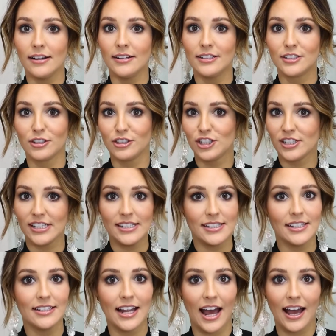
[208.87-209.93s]
So it's just
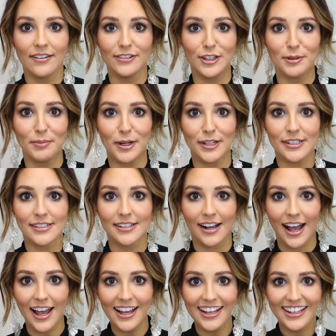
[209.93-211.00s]
easy to have in your purse,
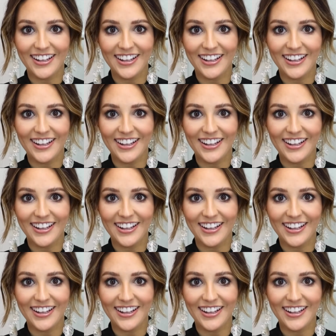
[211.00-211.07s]
okay?